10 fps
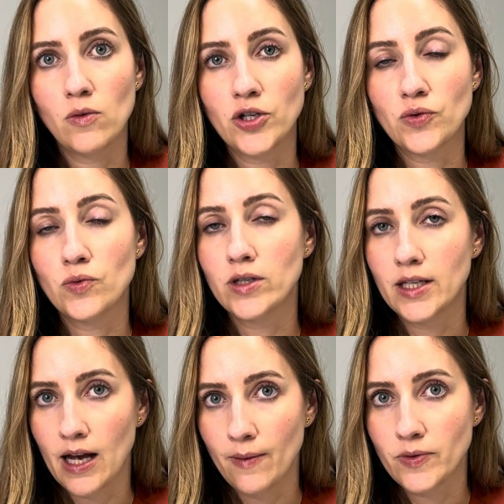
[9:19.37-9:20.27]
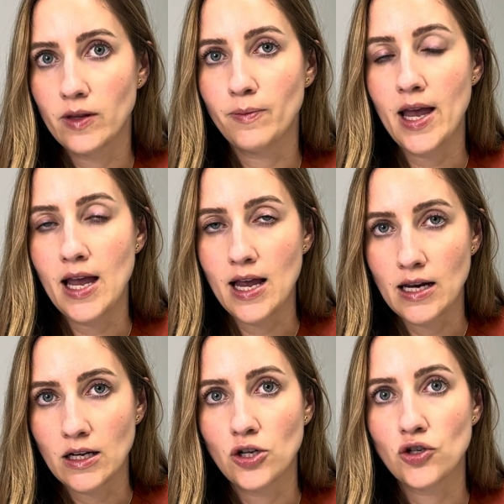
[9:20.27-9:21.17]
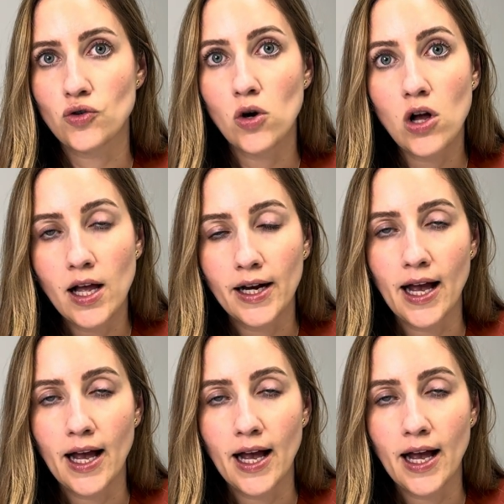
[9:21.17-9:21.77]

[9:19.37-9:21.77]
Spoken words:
which really helps with pain control and